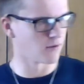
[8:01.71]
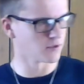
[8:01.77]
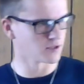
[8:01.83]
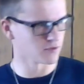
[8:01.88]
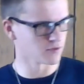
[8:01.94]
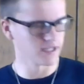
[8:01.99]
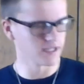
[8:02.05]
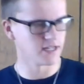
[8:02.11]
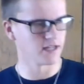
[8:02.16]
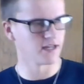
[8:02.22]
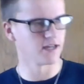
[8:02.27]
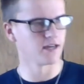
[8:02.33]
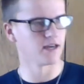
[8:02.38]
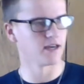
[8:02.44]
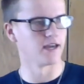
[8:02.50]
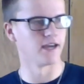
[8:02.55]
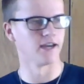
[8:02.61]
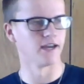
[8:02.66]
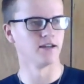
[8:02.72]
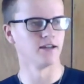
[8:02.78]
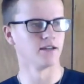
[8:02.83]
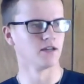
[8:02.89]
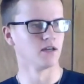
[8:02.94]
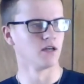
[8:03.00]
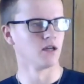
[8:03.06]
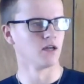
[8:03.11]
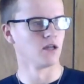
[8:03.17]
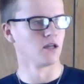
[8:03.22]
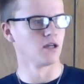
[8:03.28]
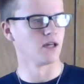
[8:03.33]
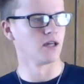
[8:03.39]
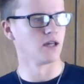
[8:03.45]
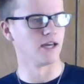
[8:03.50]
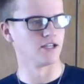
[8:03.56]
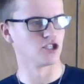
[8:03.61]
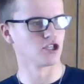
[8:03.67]
was reading it, and
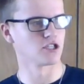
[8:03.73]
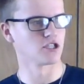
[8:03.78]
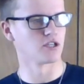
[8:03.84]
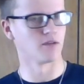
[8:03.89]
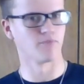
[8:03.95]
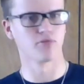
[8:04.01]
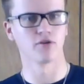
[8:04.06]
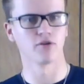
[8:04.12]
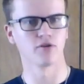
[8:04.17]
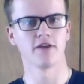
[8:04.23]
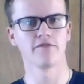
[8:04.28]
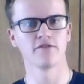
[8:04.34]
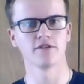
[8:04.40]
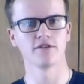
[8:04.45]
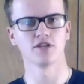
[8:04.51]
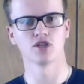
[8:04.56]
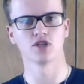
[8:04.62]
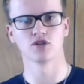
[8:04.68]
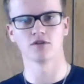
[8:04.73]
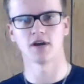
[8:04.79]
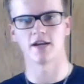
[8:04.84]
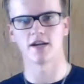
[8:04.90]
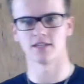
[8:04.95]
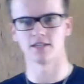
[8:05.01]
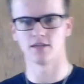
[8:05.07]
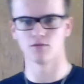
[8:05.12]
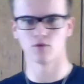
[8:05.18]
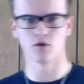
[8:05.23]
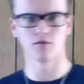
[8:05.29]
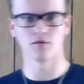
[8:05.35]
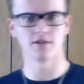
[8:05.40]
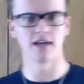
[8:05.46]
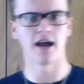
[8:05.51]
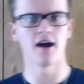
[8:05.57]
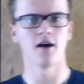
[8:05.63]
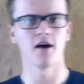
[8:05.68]
it's just a prayer for distress. He wrote
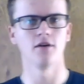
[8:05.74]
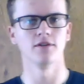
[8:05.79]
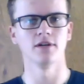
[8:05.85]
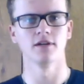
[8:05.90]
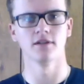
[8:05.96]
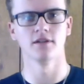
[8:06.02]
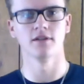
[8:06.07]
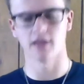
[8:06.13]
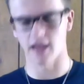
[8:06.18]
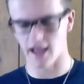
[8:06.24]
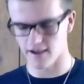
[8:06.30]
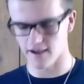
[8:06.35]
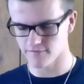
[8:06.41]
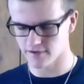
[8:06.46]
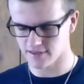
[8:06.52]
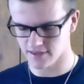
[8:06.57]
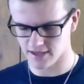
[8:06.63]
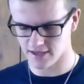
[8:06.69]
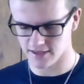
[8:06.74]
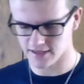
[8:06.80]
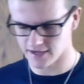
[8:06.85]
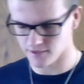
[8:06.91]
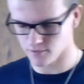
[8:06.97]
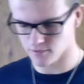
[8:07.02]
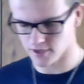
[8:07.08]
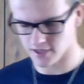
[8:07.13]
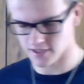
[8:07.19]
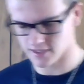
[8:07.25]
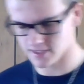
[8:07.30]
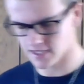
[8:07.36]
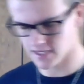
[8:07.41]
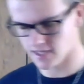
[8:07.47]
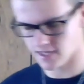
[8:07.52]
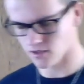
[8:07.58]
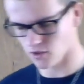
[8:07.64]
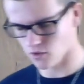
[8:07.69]
down everything that he wanted to
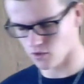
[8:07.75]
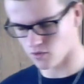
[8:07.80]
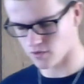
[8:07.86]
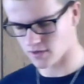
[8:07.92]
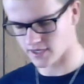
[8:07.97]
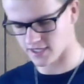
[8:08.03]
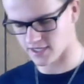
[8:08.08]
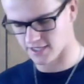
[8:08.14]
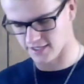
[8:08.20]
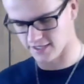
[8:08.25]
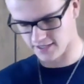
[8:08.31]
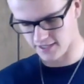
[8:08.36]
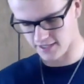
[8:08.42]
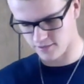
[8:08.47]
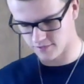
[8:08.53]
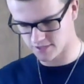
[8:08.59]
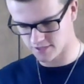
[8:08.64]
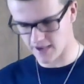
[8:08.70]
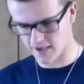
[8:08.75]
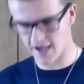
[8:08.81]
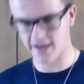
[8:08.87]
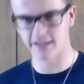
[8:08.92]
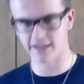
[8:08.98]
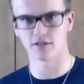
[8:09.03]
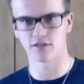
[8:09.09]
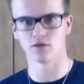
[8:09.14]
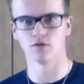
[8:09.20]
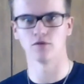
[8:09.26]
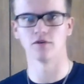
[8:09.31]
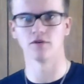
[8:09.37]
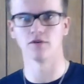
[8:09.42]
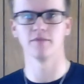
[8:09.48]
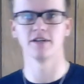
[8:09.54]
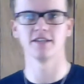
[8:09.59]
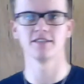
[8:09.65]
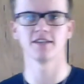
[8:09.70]
say to the Lord, and he was mad at the Lord,
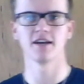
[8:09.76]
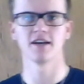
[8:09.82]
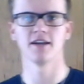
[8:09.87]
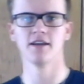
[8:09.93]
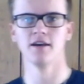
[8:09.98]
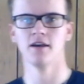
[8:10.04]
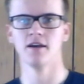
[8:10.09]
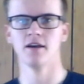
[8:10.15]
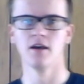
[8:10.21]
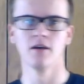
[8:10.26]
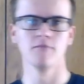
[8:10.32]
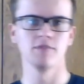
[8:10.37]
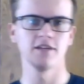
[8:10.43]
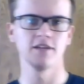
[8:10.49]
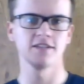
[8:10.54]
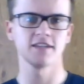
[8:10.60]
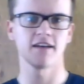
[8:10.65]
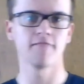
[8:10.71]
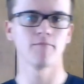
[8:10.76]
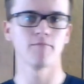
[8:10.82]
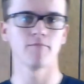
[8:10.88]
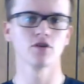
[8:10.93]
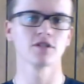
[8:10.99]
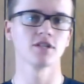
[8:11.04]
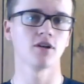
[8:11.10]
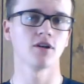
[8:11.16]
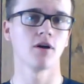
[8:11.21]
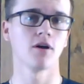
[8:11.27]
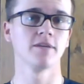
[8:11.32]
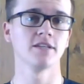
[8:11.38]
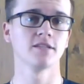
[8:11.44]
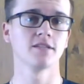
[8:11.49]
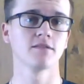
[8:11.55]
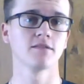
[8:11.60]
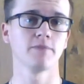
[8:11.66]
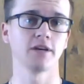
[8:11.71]
but he said, please have mercy on me
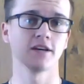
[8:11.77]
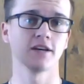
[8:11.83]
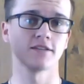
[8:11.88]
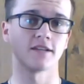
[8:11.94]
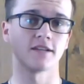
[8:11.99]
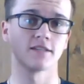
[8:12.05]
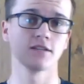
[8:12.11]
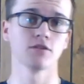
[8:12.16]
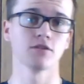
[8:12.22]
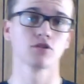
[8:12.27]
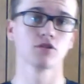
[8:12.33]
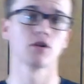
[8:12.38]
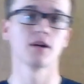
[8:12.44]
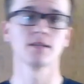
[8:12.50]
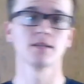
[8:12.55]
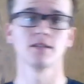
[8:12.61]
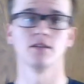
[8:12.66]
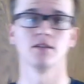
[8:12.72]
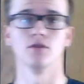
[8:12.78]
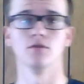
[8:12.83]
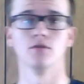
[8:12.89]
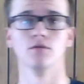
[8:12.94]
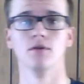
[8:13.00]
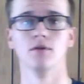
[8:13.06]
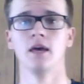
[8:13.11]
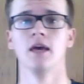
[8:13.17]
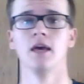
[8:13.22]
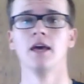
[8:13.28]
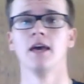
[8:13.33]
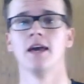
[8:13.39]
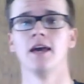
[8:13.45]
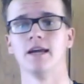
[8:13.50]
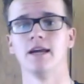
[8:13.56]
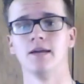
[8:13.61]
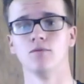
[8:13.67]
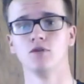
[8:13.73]
because I still trust in you.
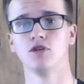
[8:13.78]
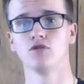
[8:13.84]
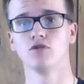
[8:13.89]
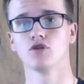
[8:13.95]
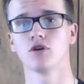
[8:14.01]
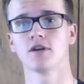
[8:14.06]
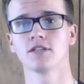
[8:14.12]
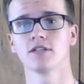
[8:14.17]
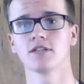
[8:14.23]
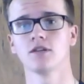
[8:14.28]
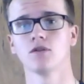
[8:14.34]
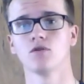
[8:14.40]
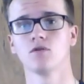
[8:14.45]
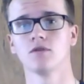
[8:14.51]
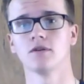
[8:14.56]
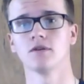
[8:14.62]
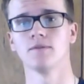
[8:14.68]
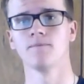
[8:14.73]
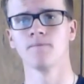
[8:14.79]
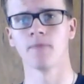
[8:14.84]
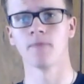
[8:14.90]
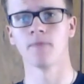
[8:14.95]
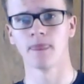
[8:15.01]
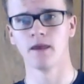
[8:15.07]
And when you trust in the Lord